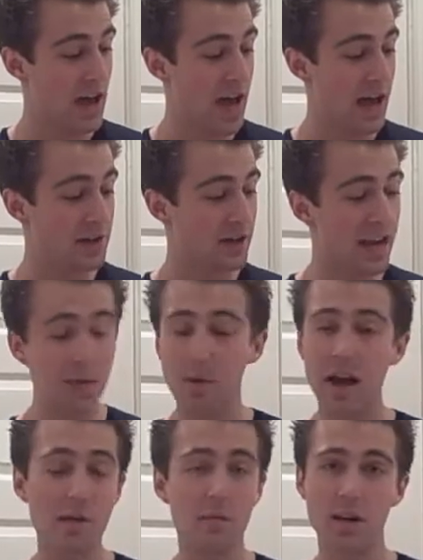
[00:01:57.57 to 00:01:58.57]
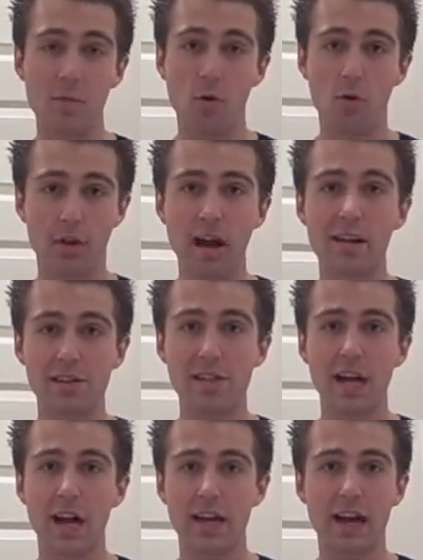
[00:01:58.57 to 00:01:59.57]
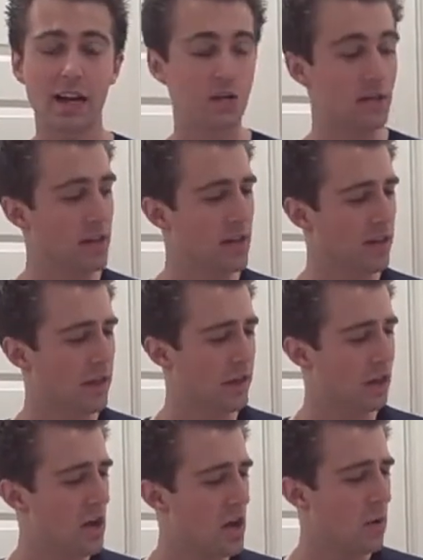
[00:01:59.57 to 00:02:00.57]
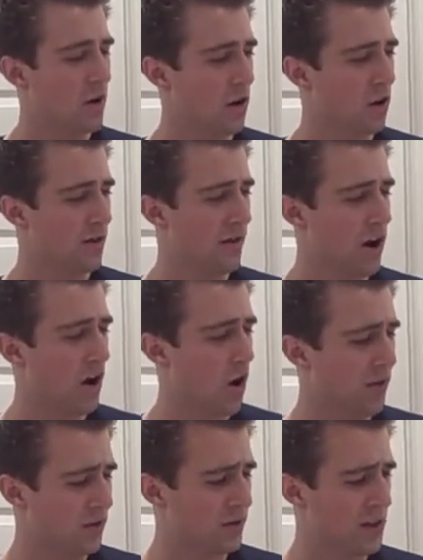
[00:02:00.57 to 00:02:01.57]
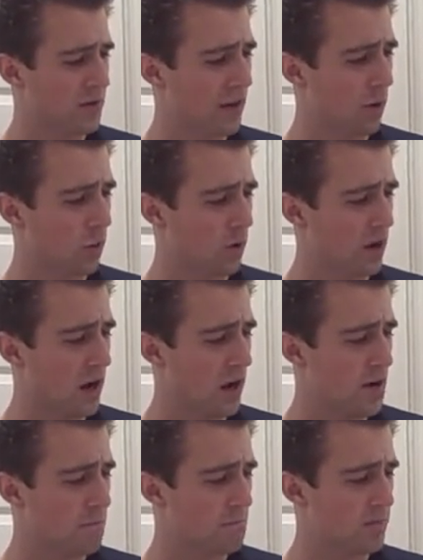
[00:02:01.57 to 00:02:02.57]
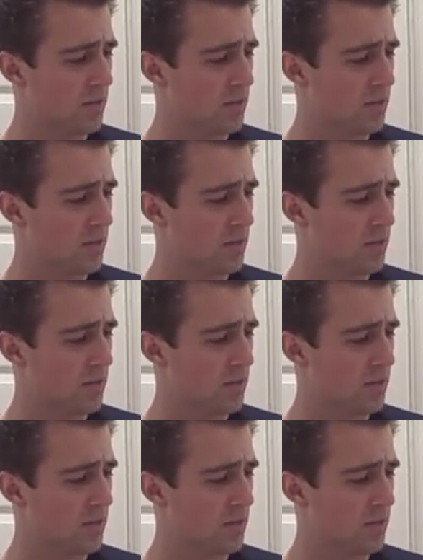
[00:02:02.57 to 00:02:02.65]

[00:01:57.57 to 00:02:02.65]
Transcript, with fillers: And you can't buy them anymore. They're out of stock, actually. And I think when Harv offered them, they were um,